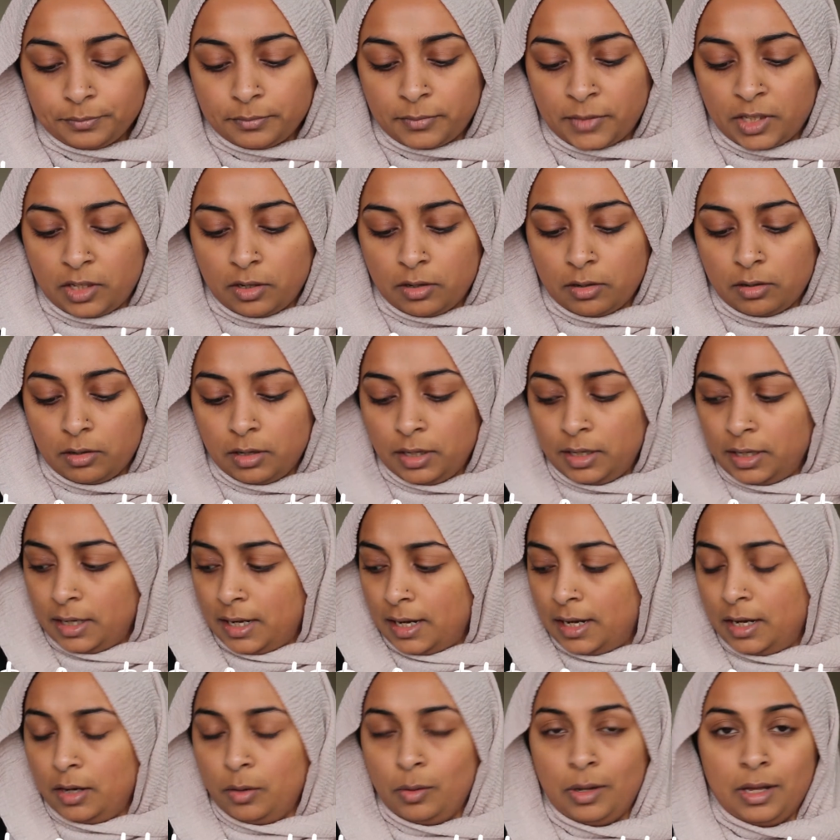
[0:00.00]
We've got an
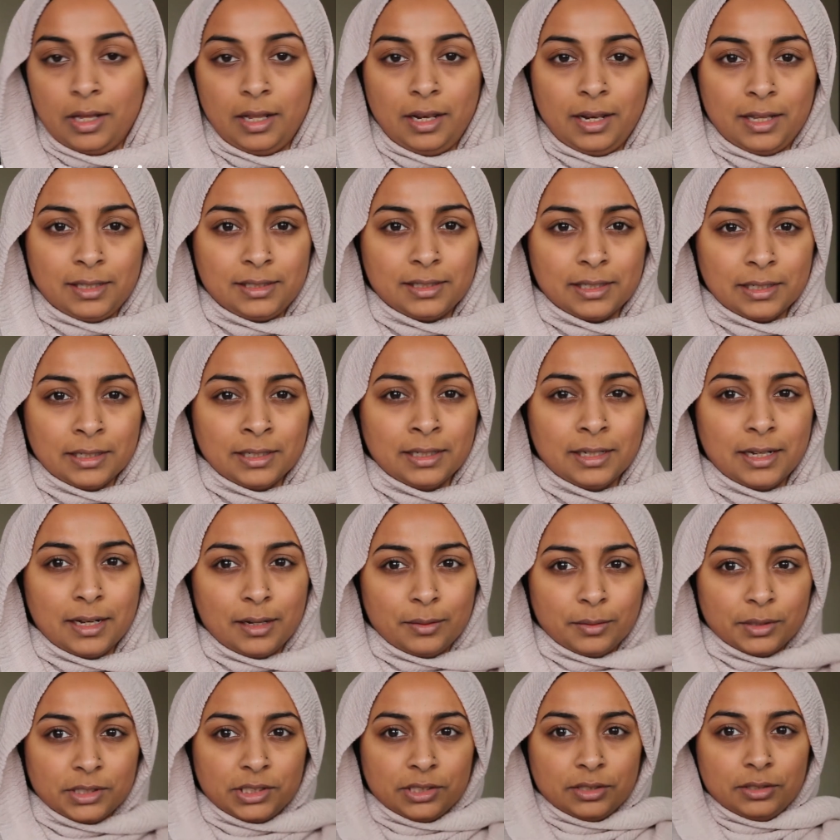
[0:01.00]
hour, less than an
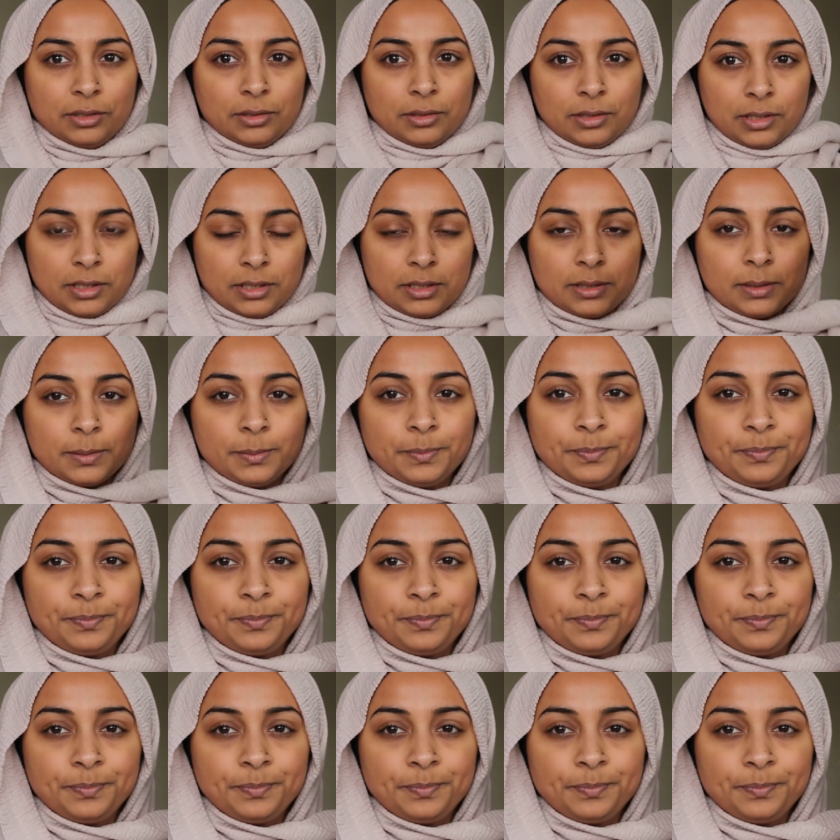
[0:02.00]
hour to do this.